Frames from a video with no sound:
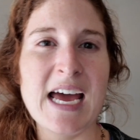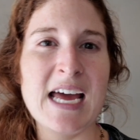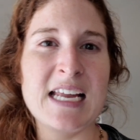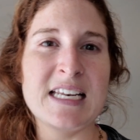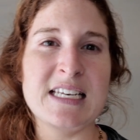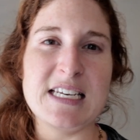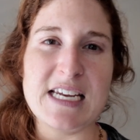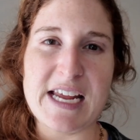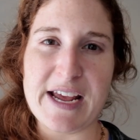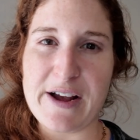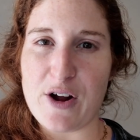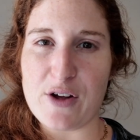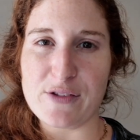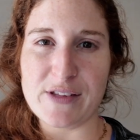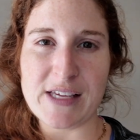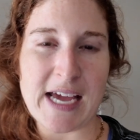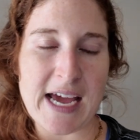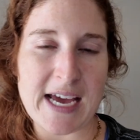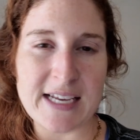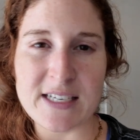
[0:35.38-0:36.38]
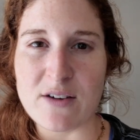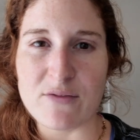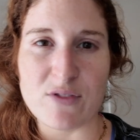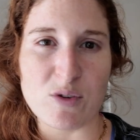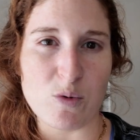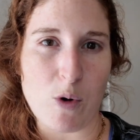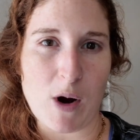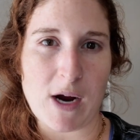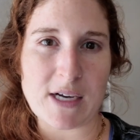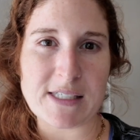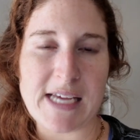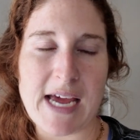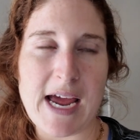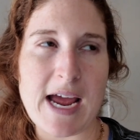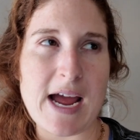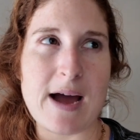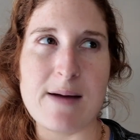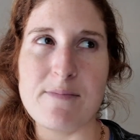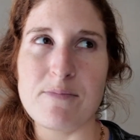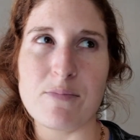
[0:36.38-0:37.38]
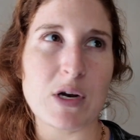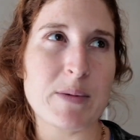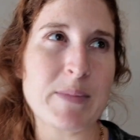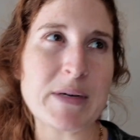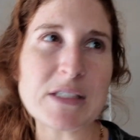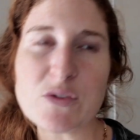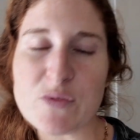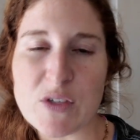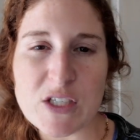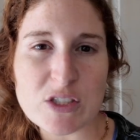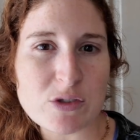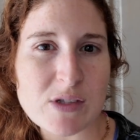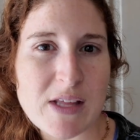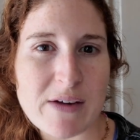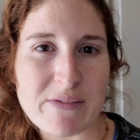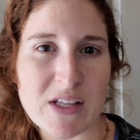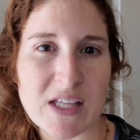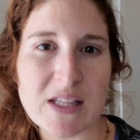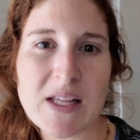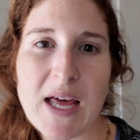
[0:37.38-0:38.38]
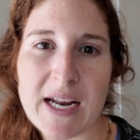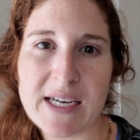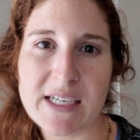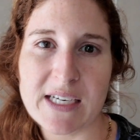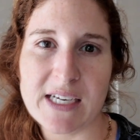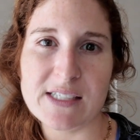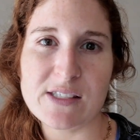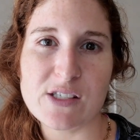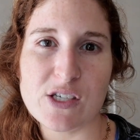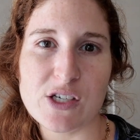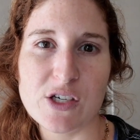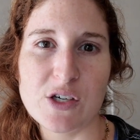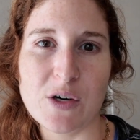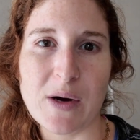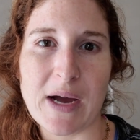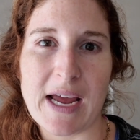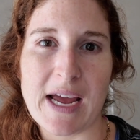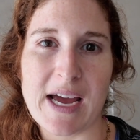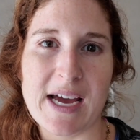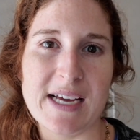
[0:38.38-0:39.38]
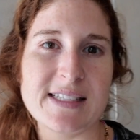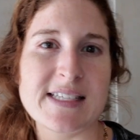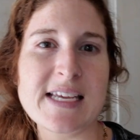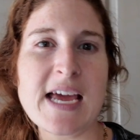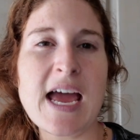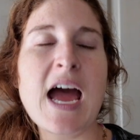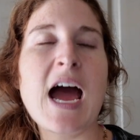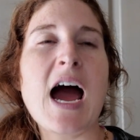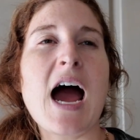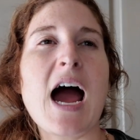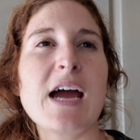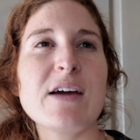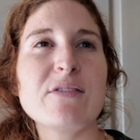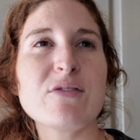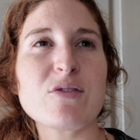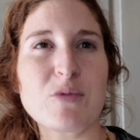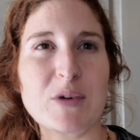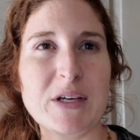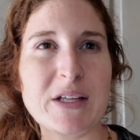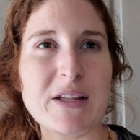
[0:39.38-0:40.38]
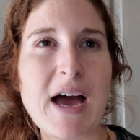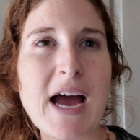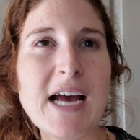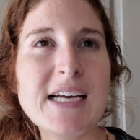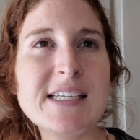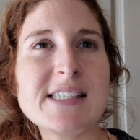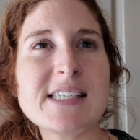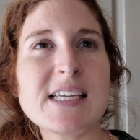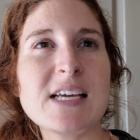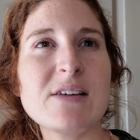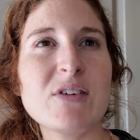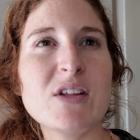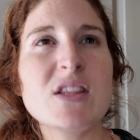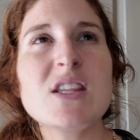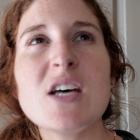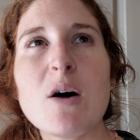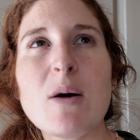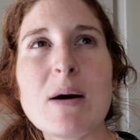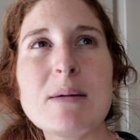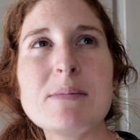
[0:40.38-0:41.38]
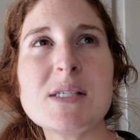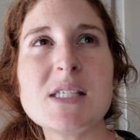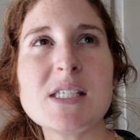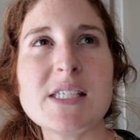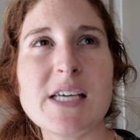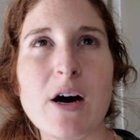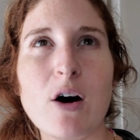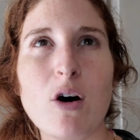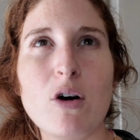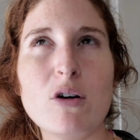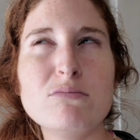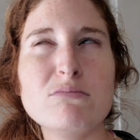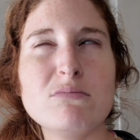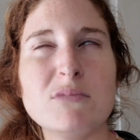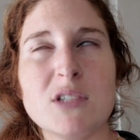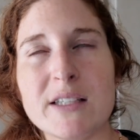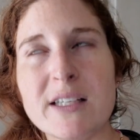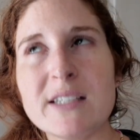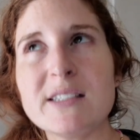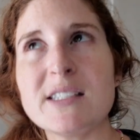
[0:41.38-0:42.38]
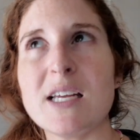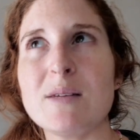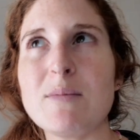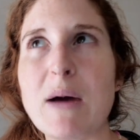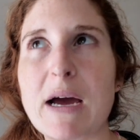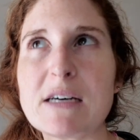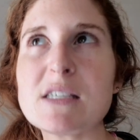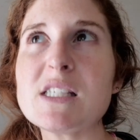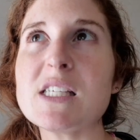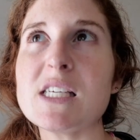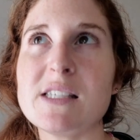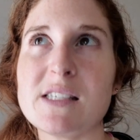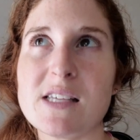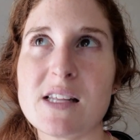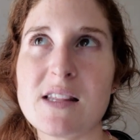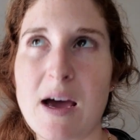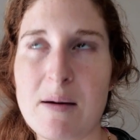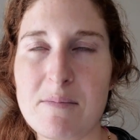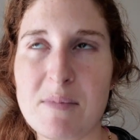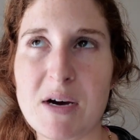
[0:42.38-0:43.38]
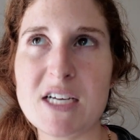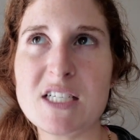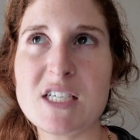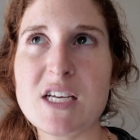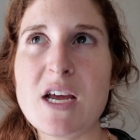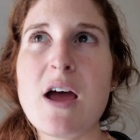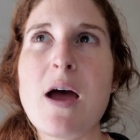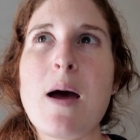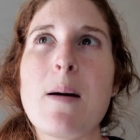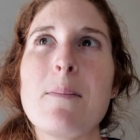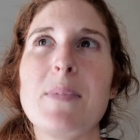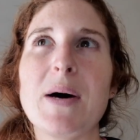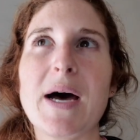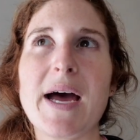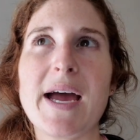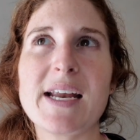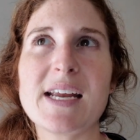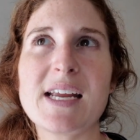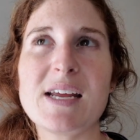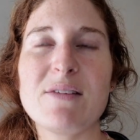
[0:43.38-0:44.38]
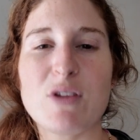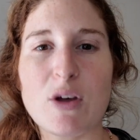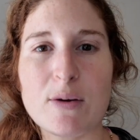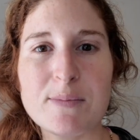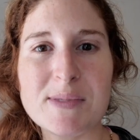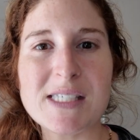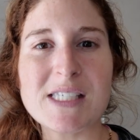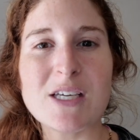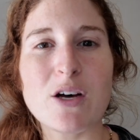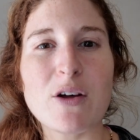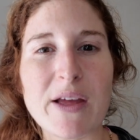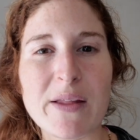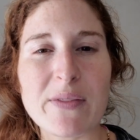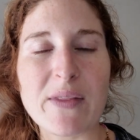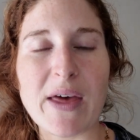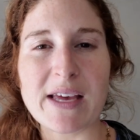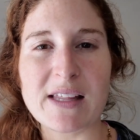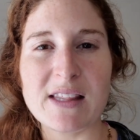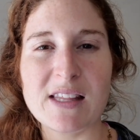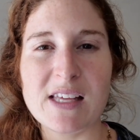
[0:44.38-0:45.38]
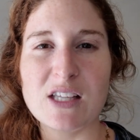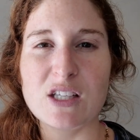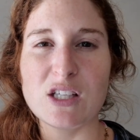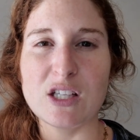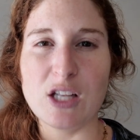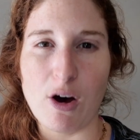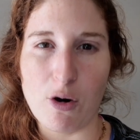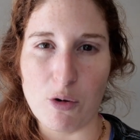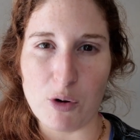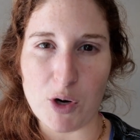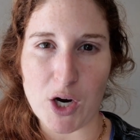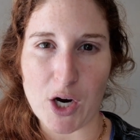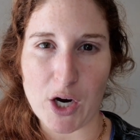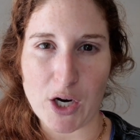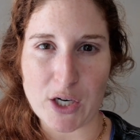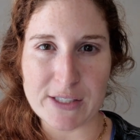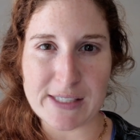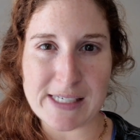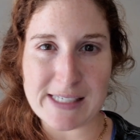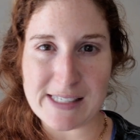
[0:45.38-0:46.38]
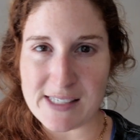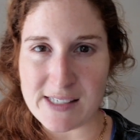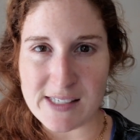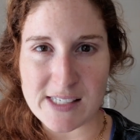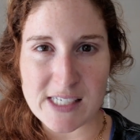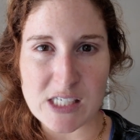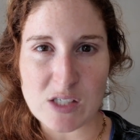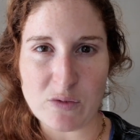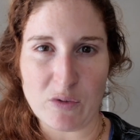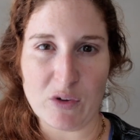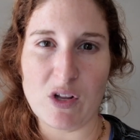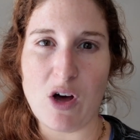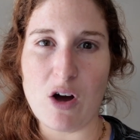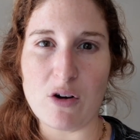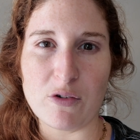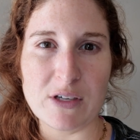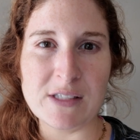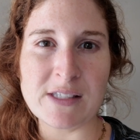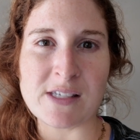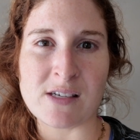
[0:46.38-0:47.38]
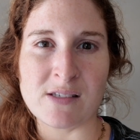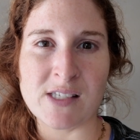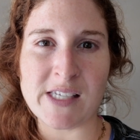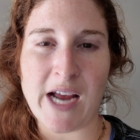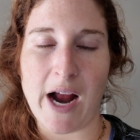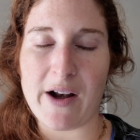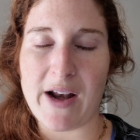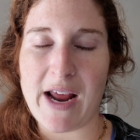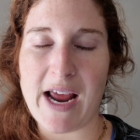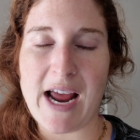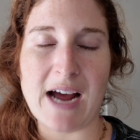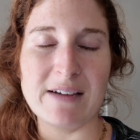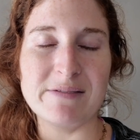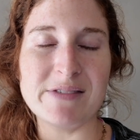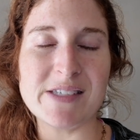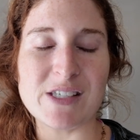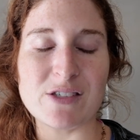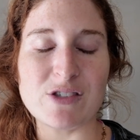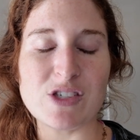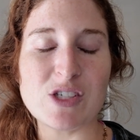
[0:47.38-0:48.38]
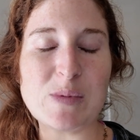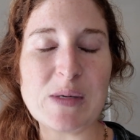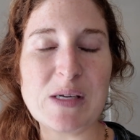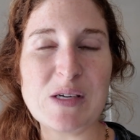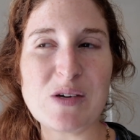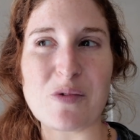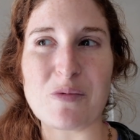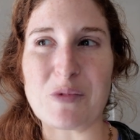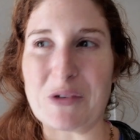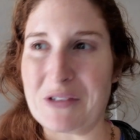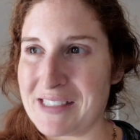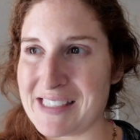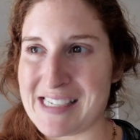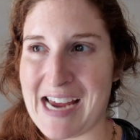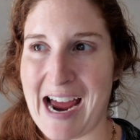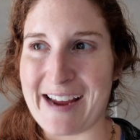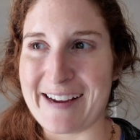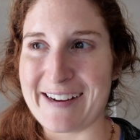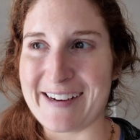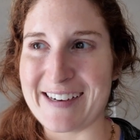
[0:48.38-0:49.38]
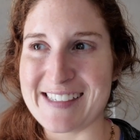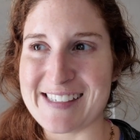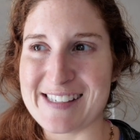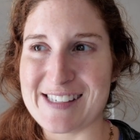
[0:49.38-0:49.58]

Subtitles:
near the end of the workday. I'm pretty much finished with everything that I need to, and I've realized, even though I'm still, not that 10 miles isn't that much, but even though I'm still in the lower distances for long runs on Saturday, I've still just been really tired.